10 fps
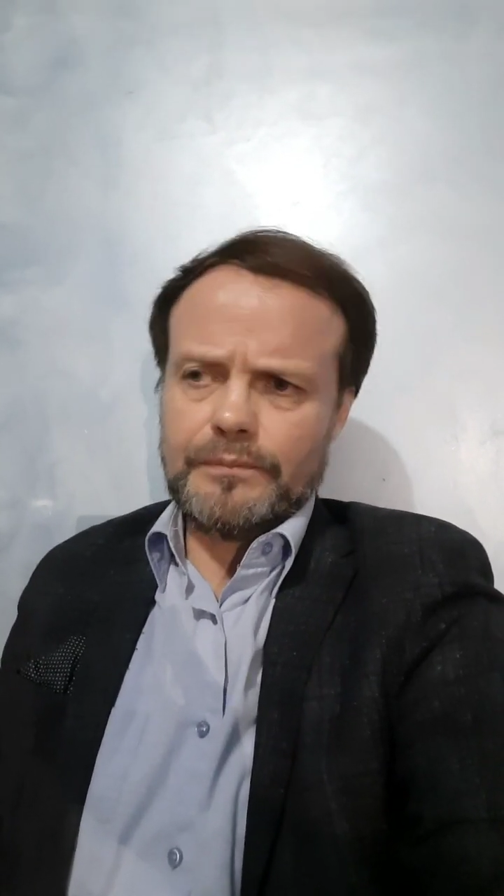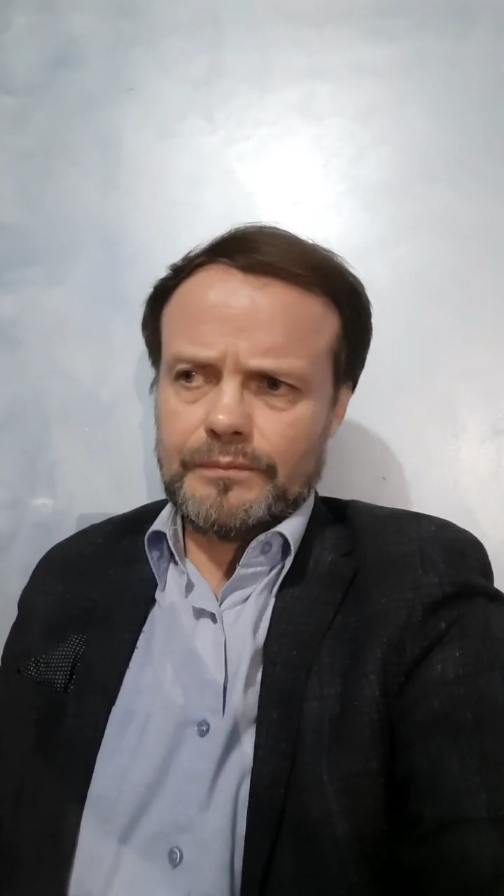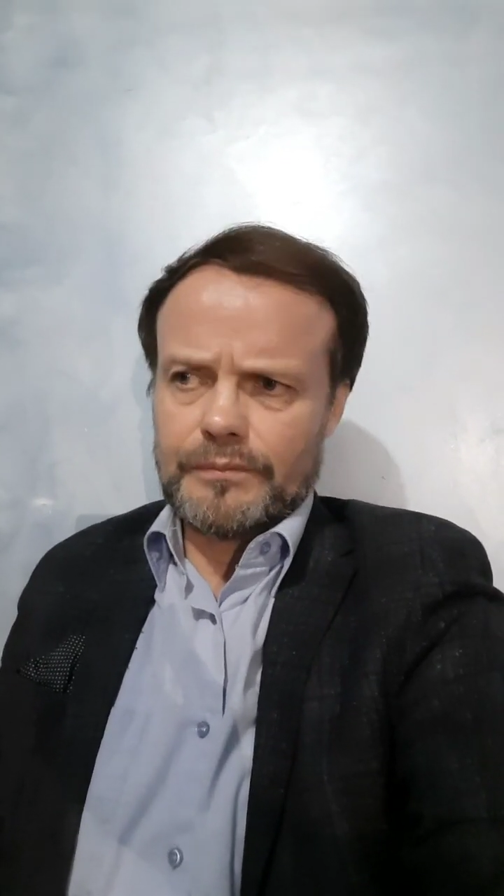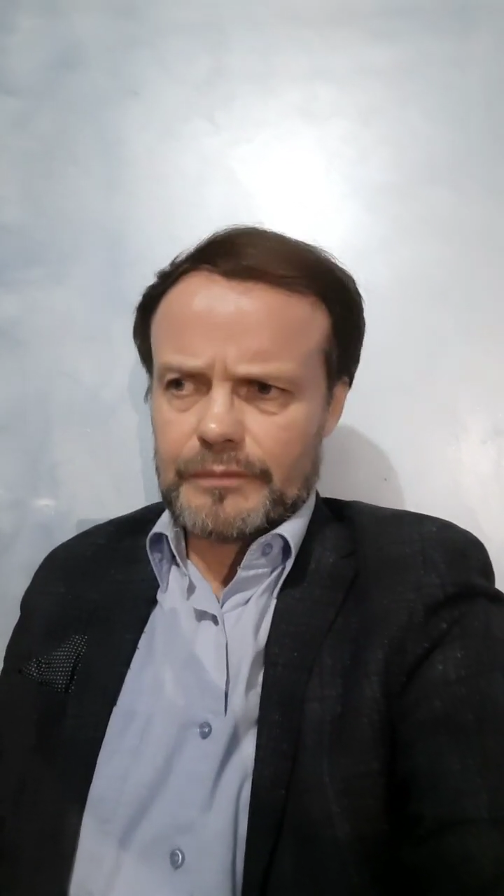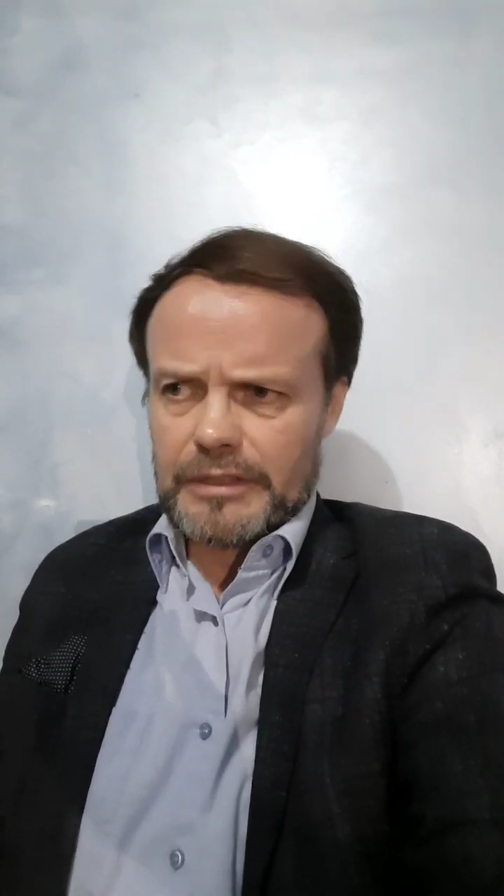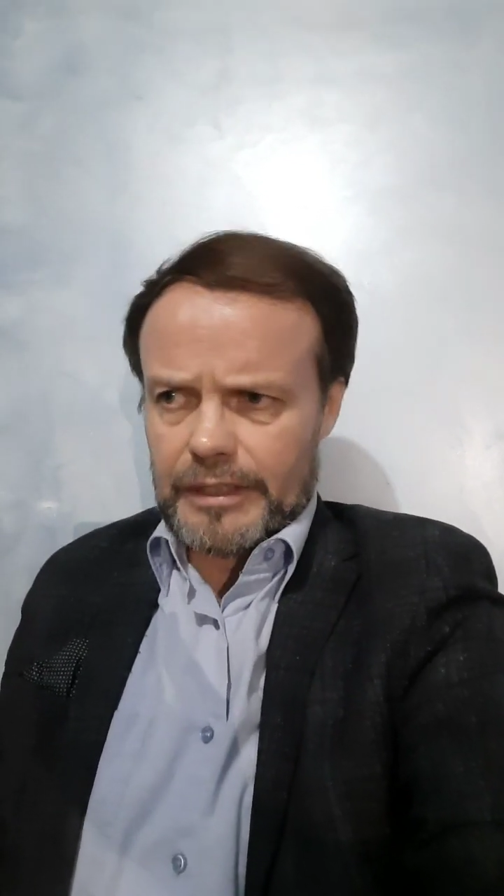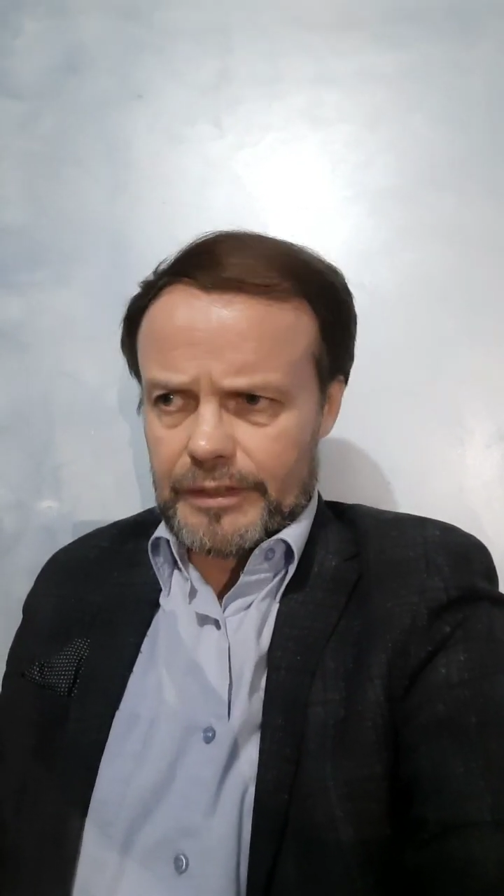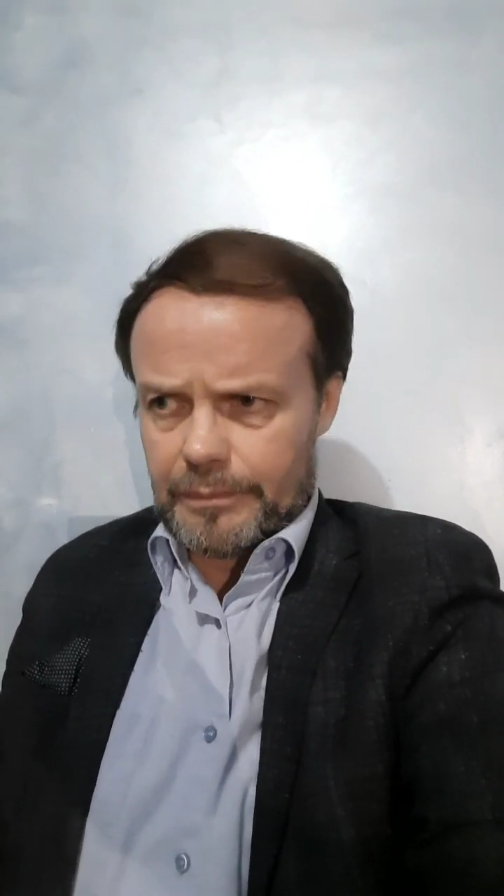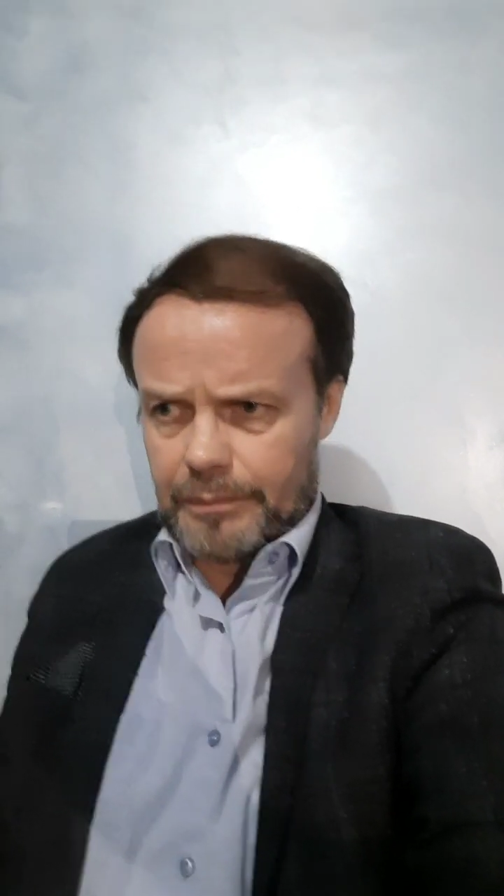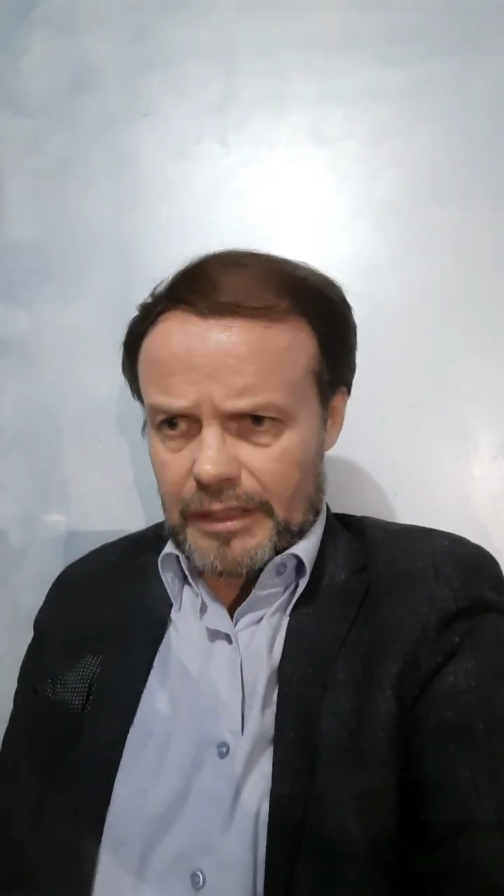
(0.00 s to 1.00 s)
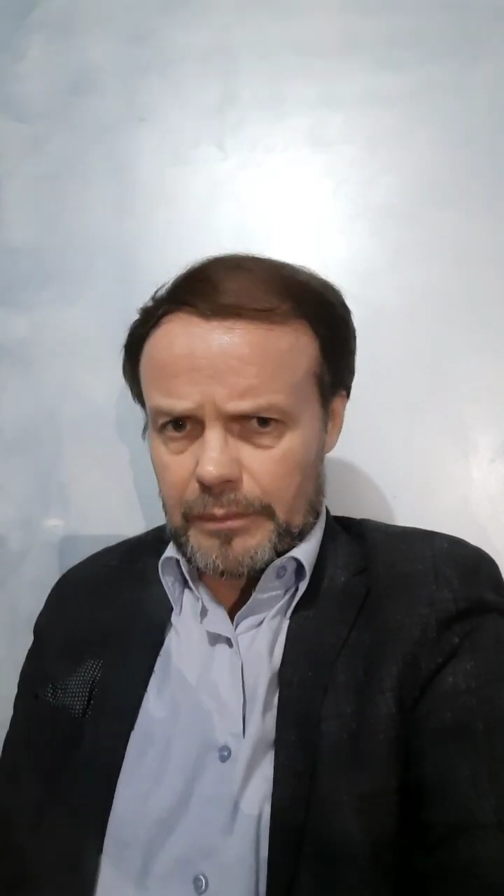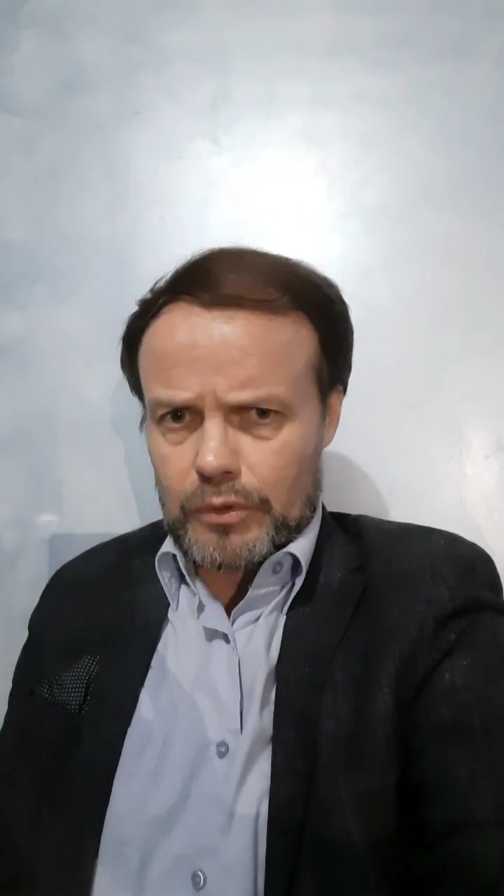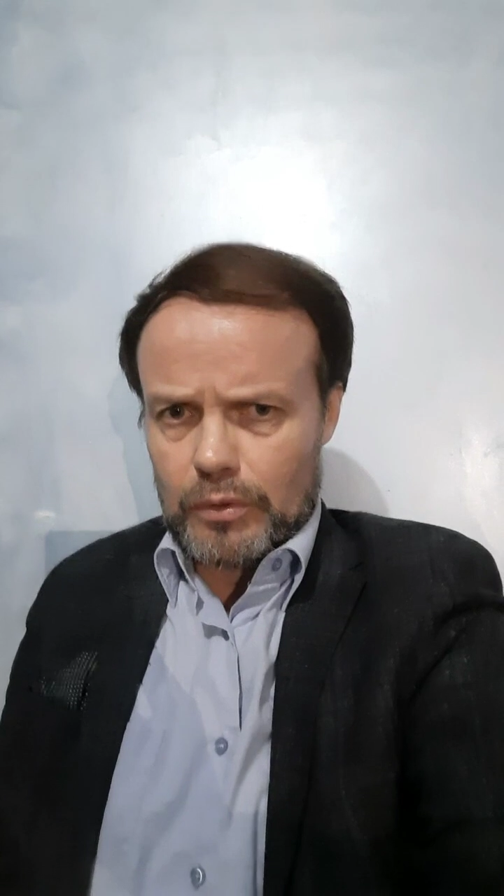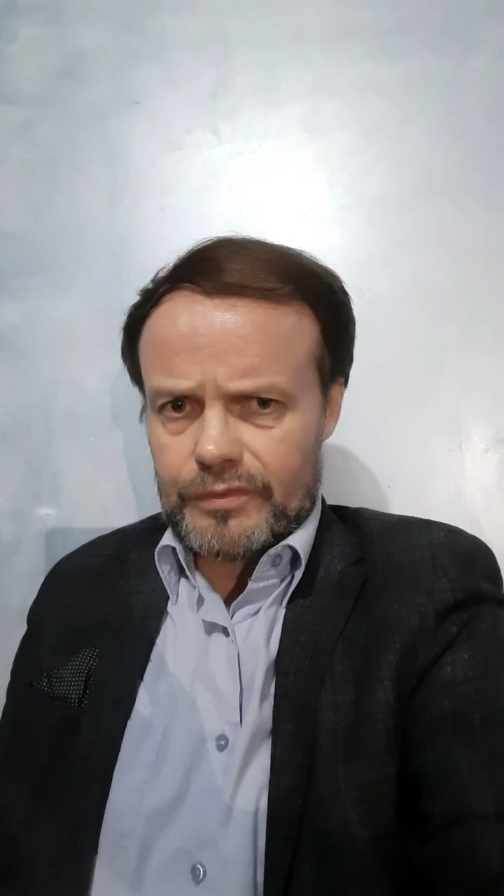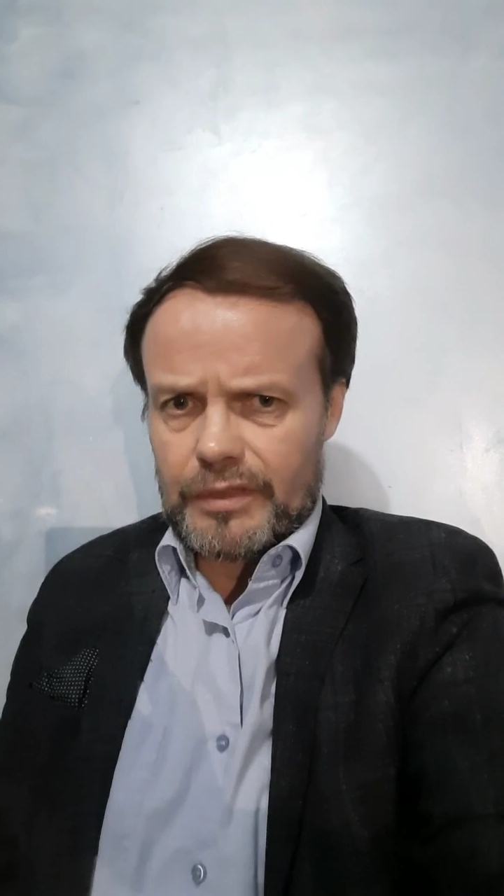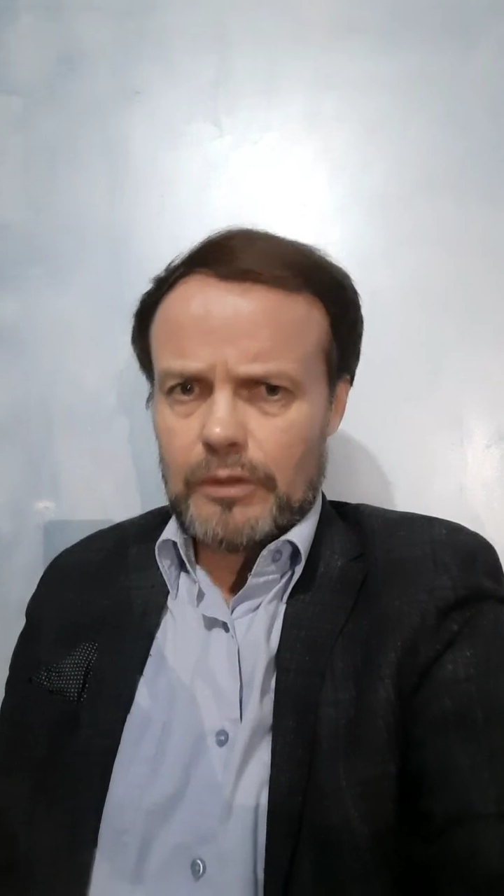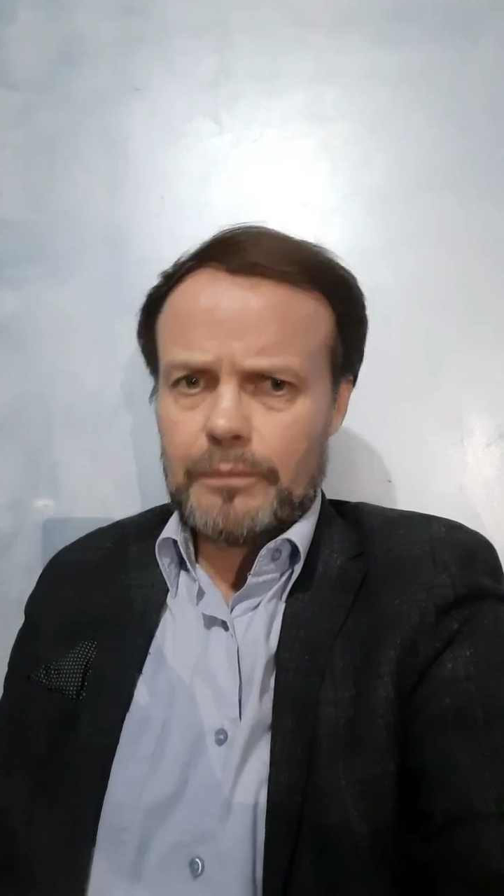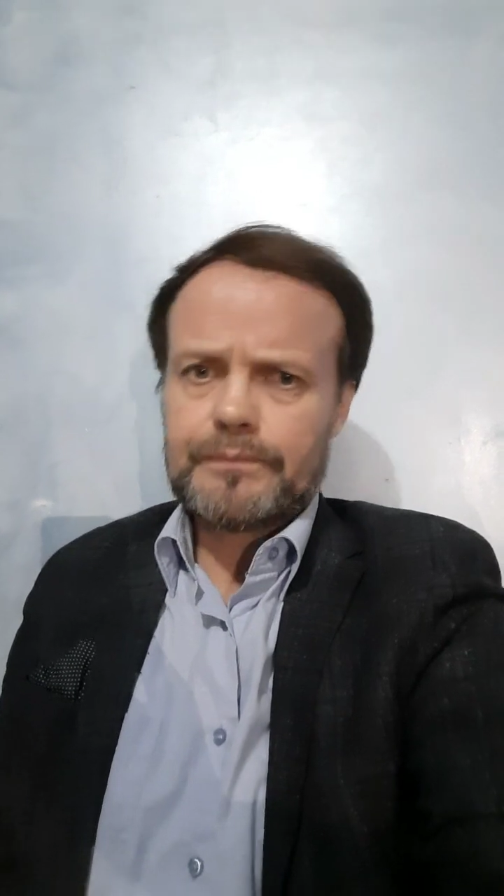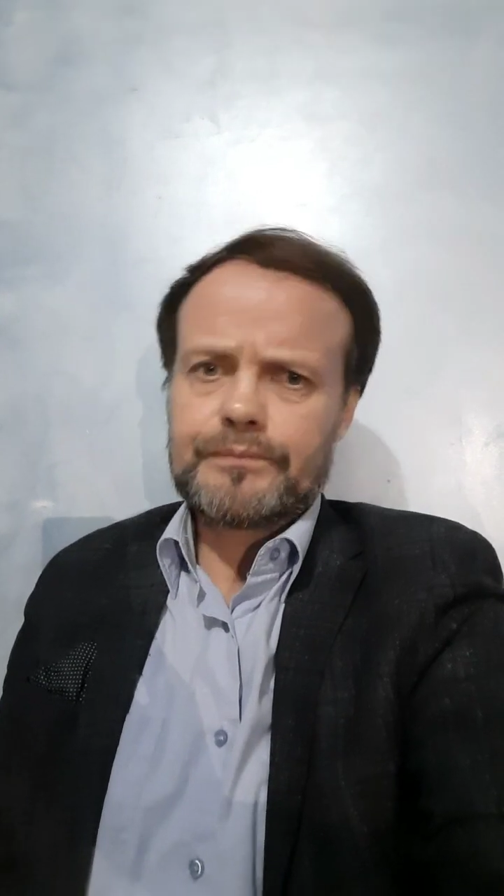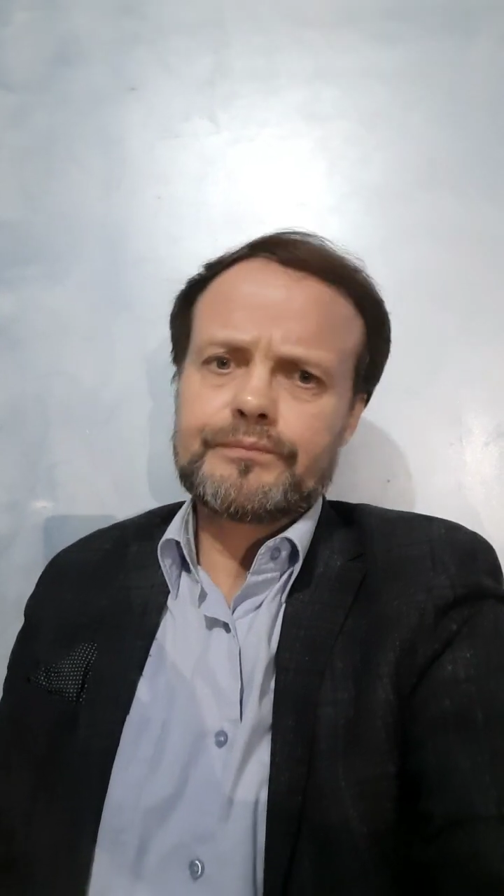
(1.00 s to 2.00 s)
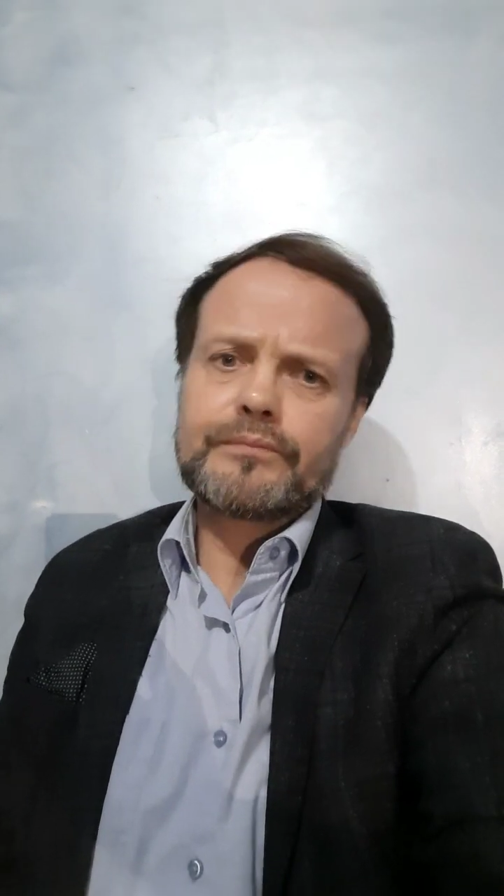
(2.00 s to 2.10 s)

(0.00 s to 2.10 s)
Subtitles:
and being proved now